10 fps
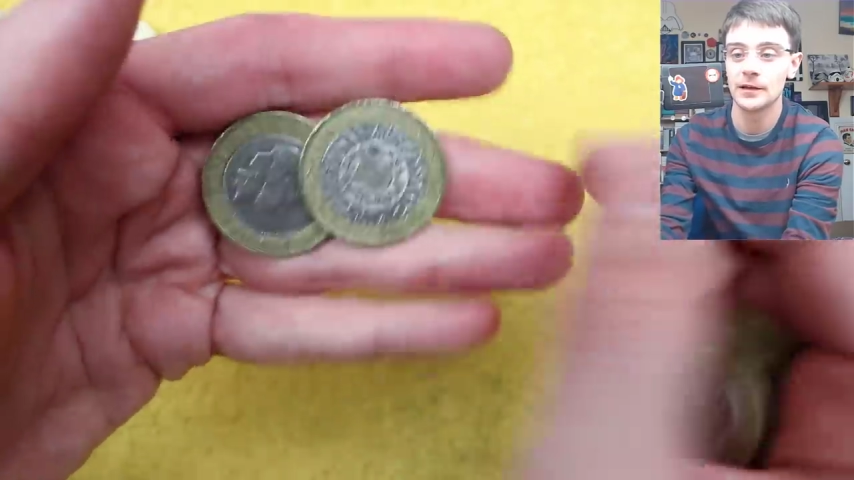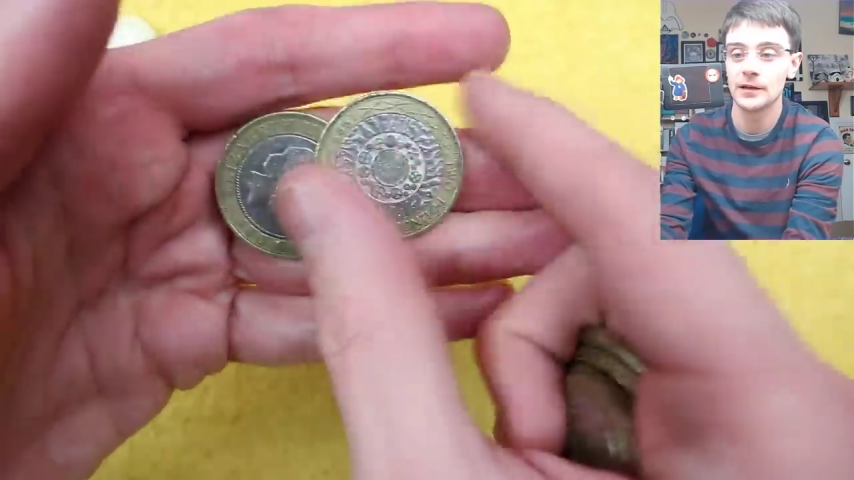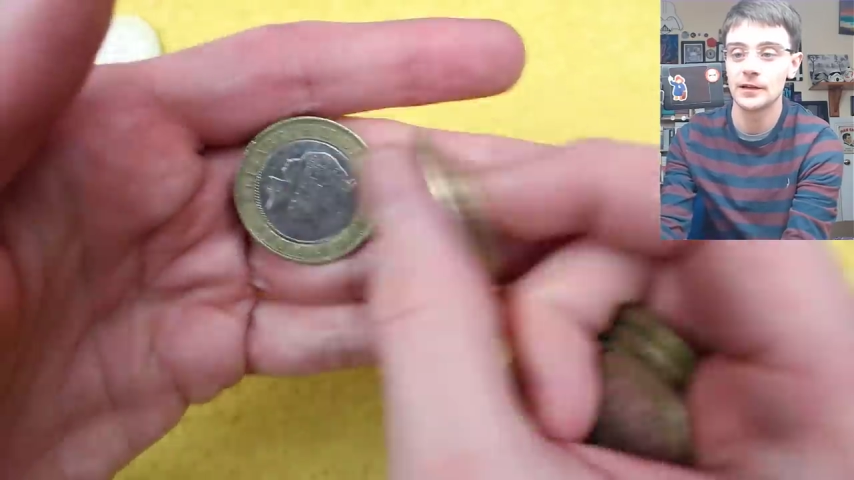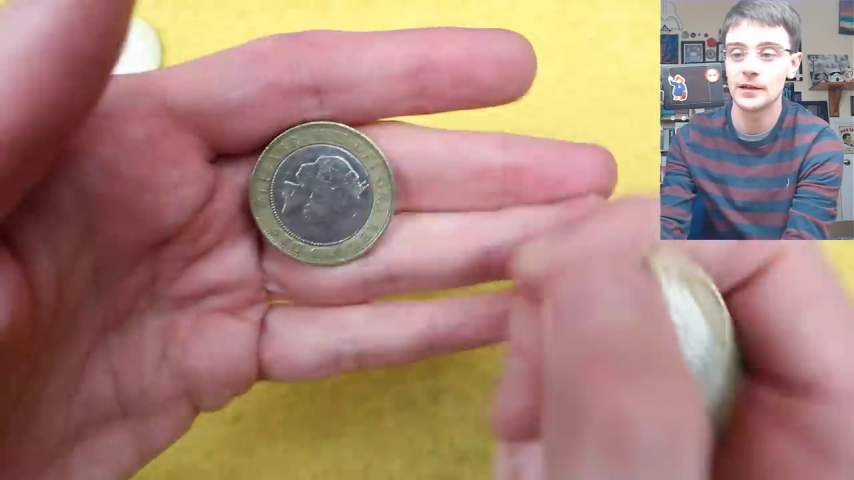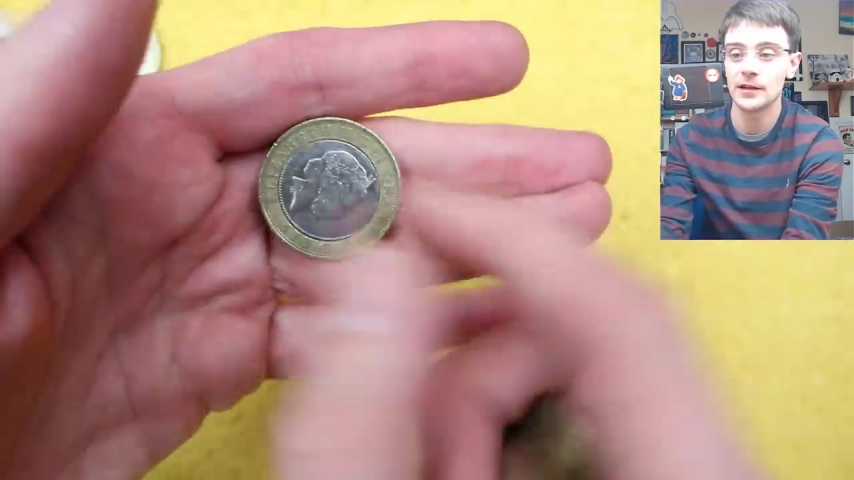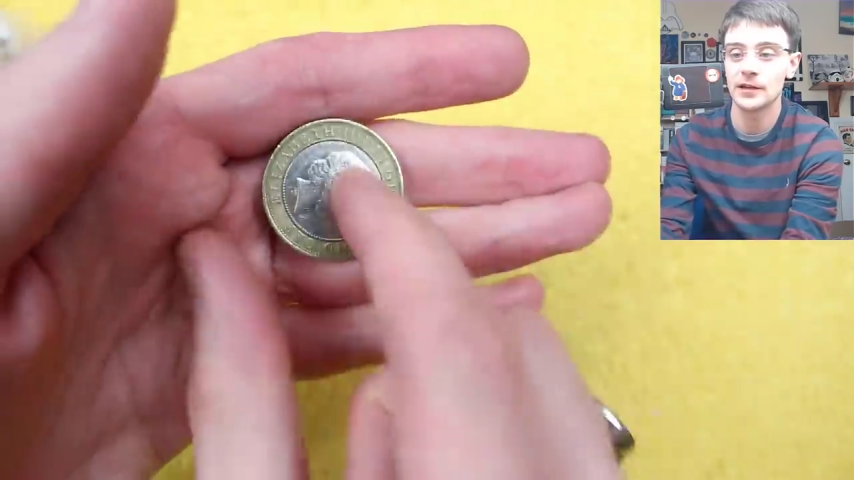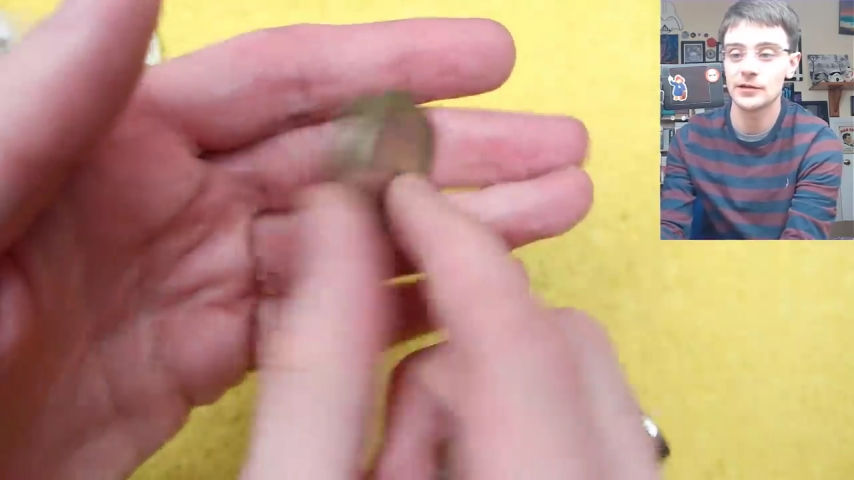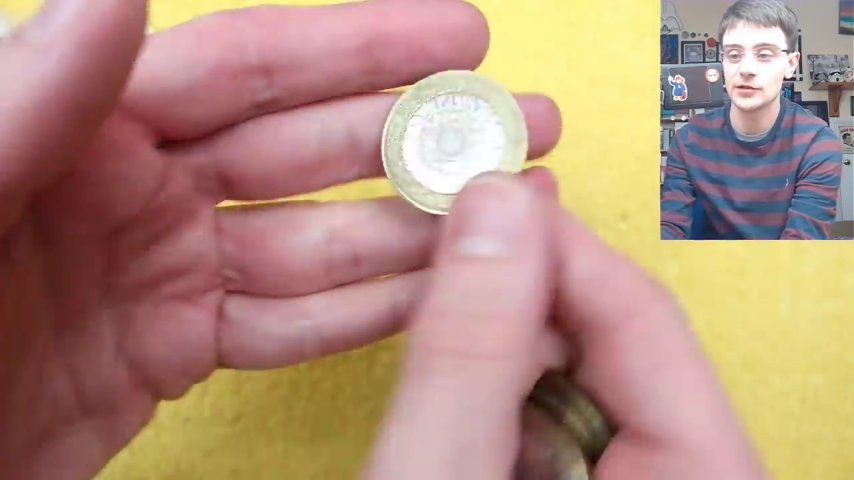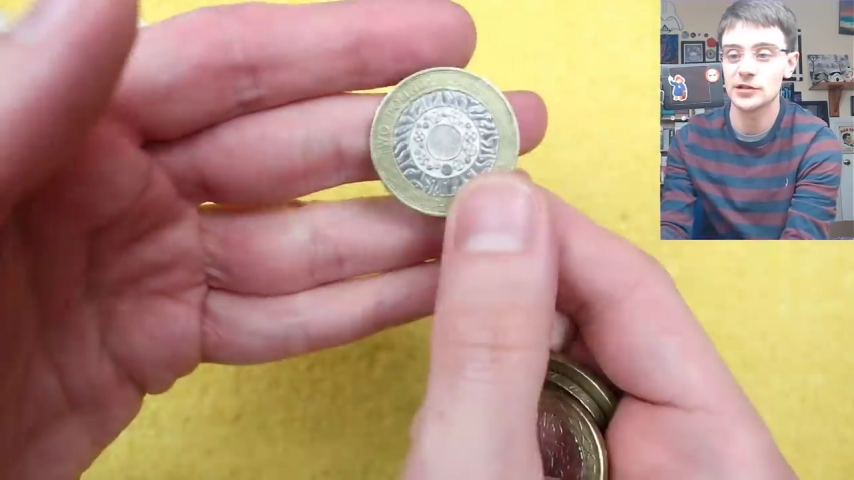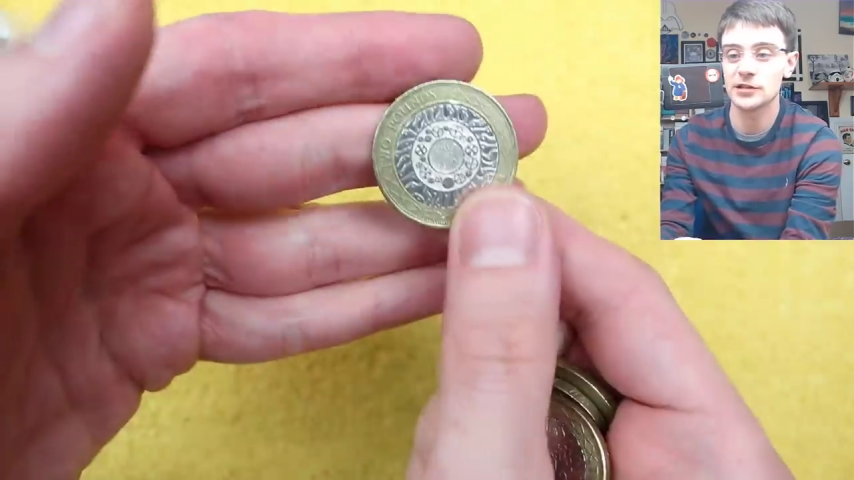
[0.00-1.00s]
Nothing
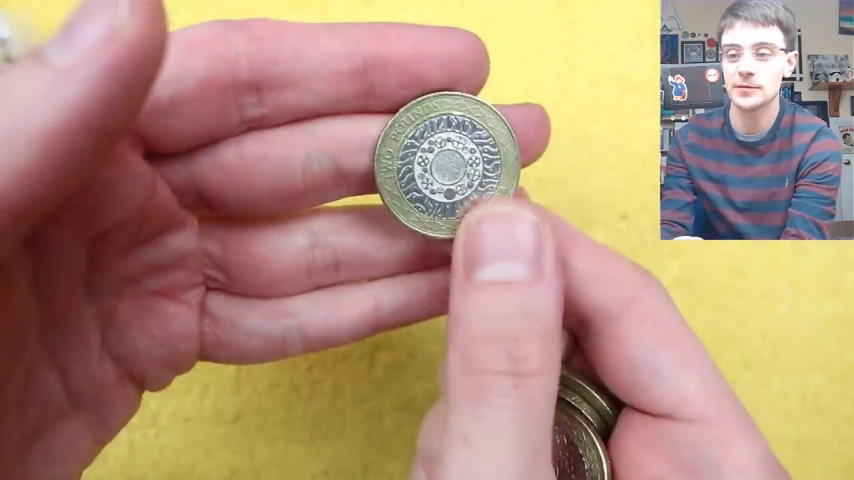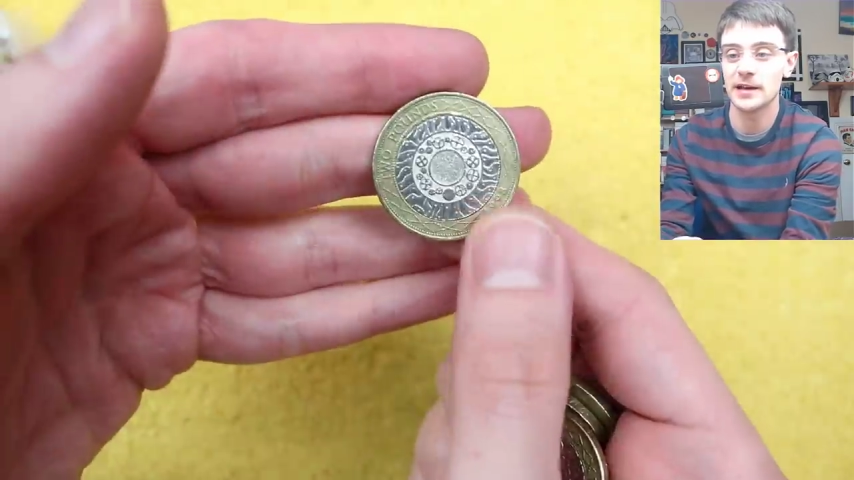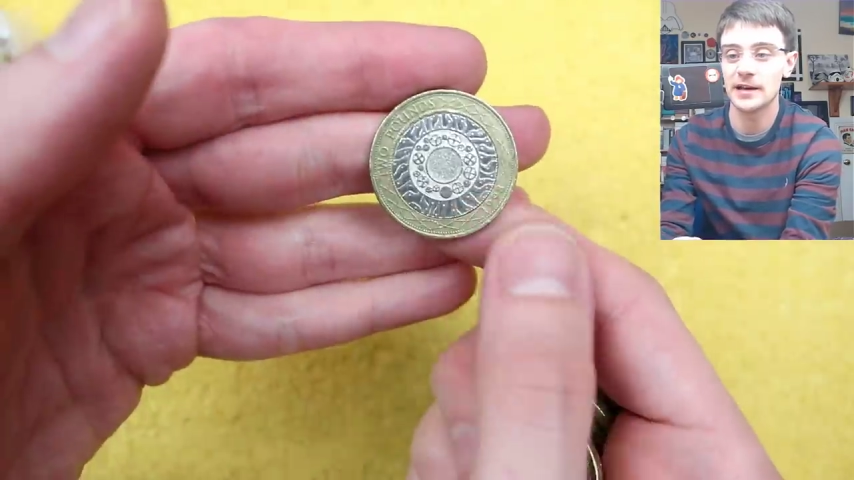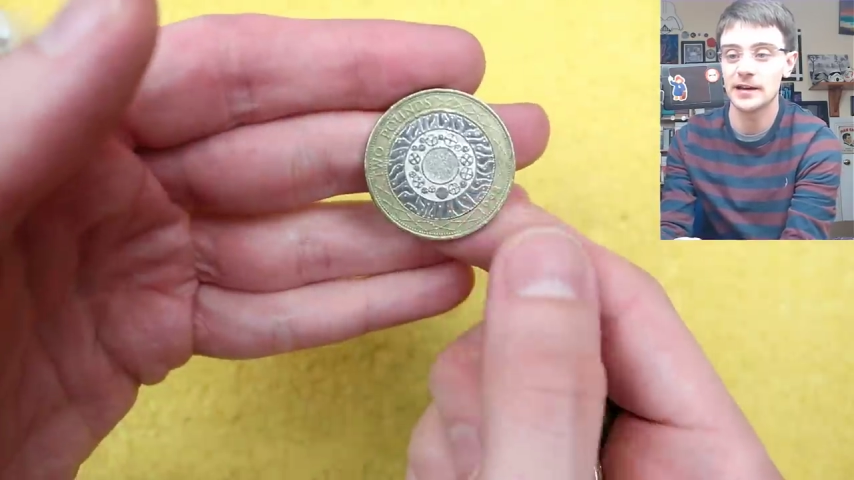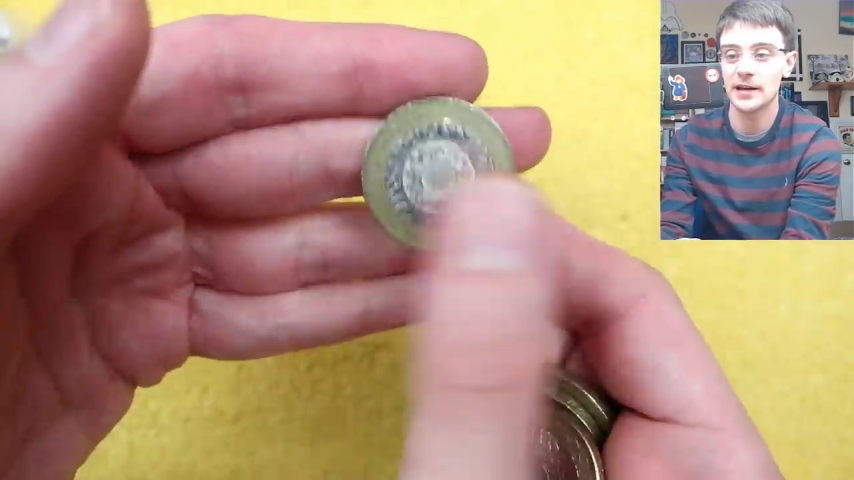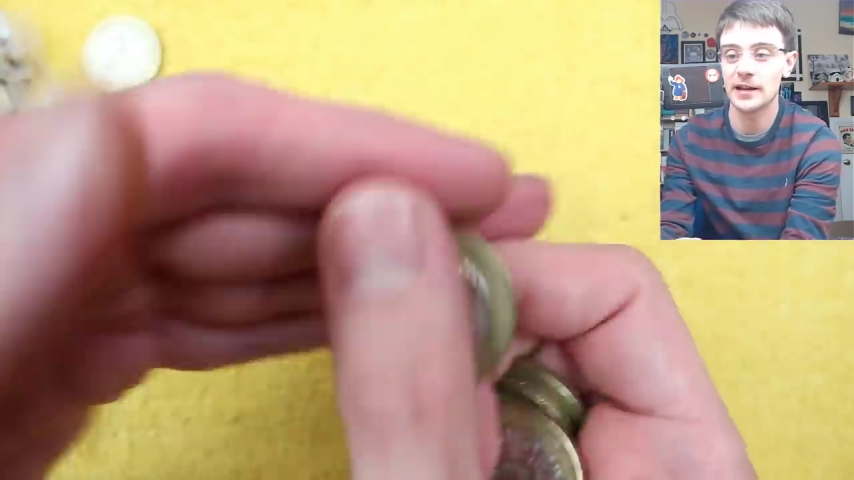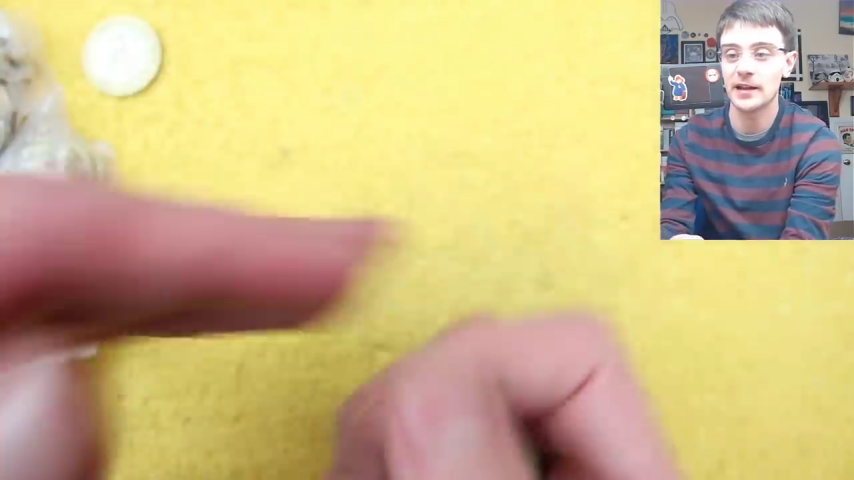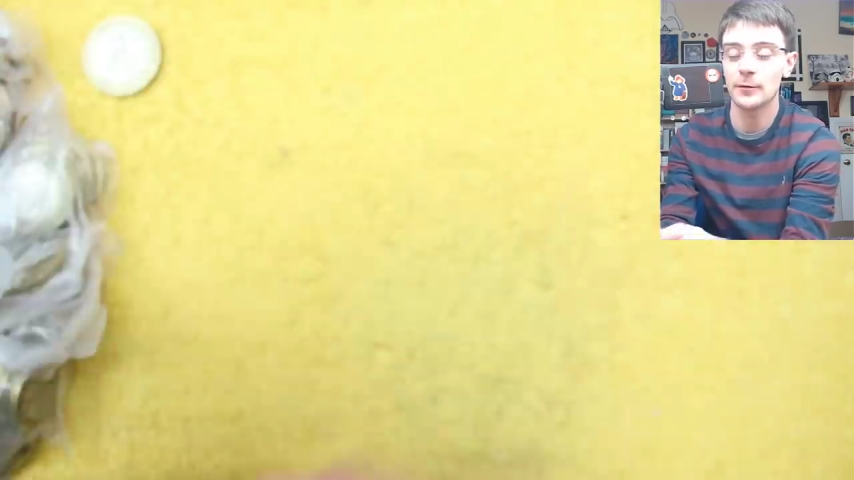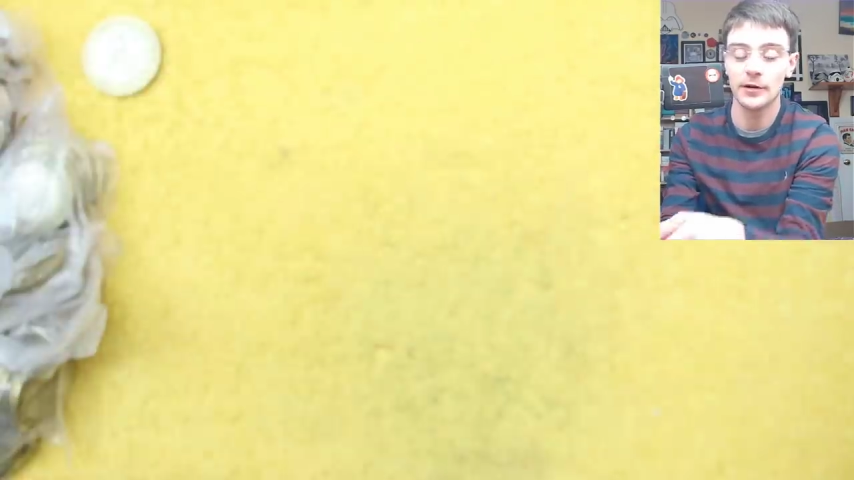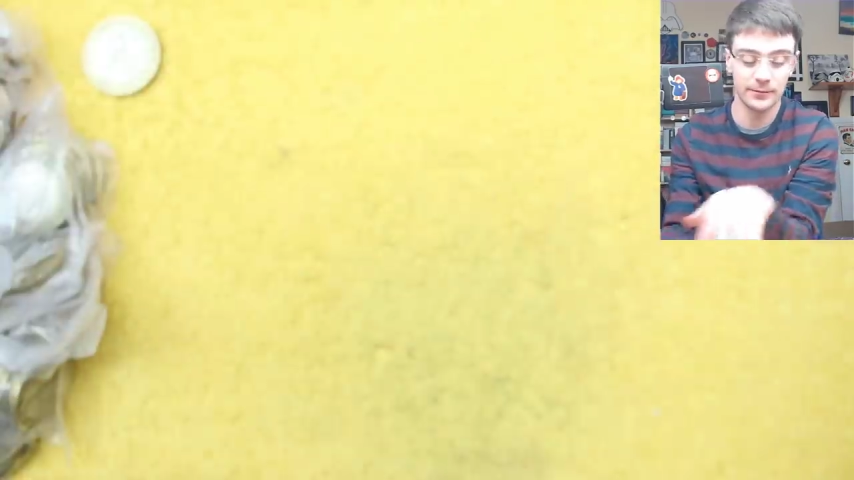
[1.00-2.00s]
interesting to be had out of
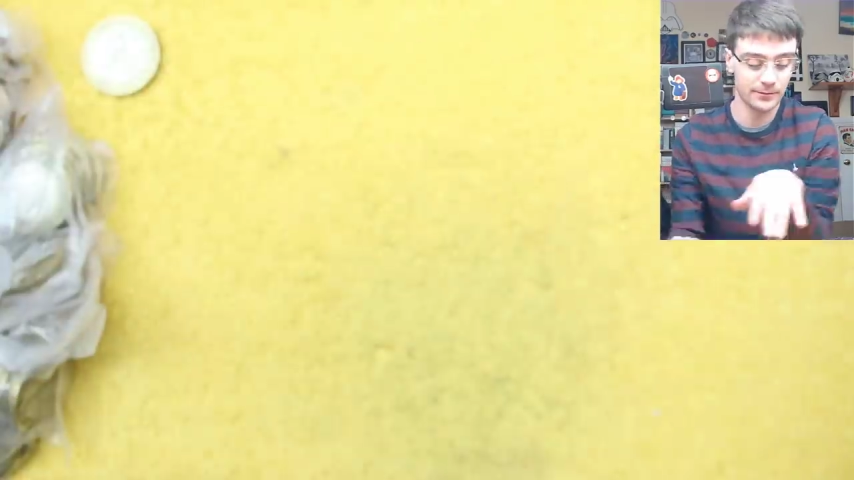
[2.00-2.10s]
that one.